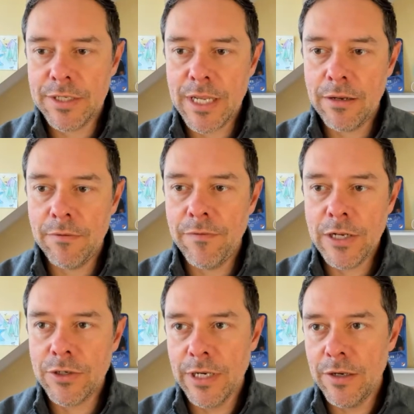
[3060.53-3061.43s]
is that
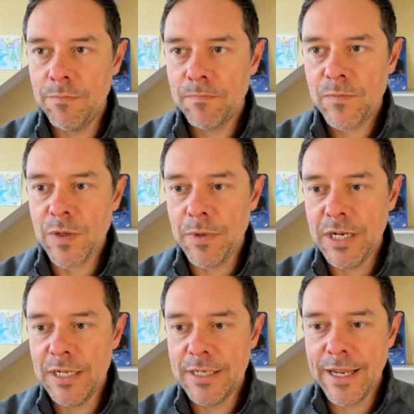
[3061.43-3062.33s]
eventually somebody
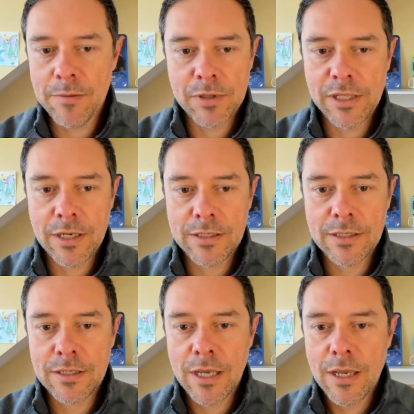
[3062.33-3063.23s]
needs a gambling
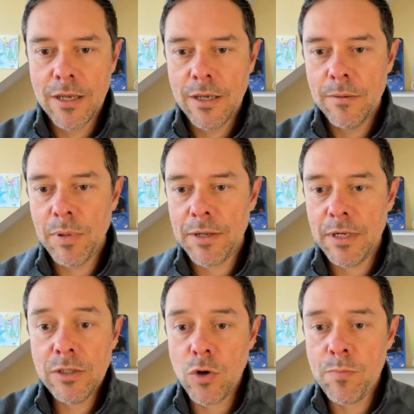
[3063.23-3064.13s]
license. But
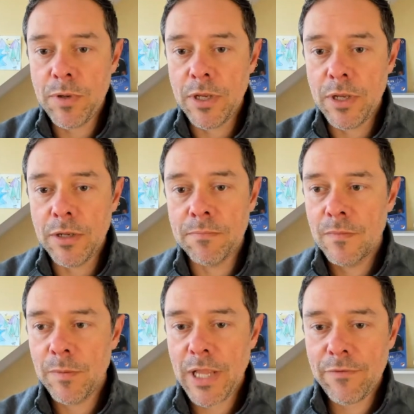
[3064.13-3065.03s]
it's open.
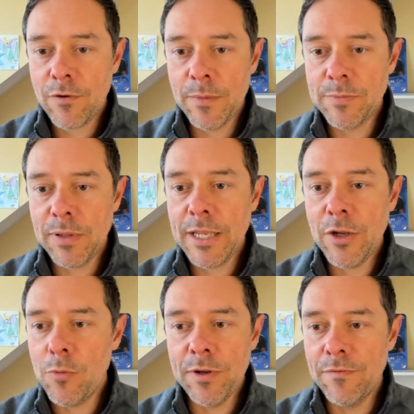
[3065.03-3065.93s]
The platform is
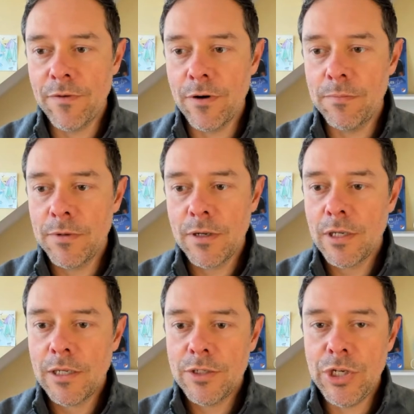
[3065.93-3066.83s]
plenty open
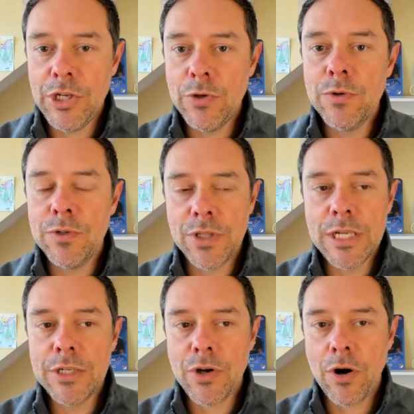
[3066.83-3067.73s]
to use
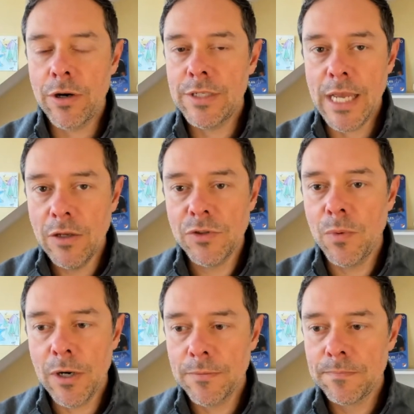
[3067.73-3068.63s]
these cards elsewhere.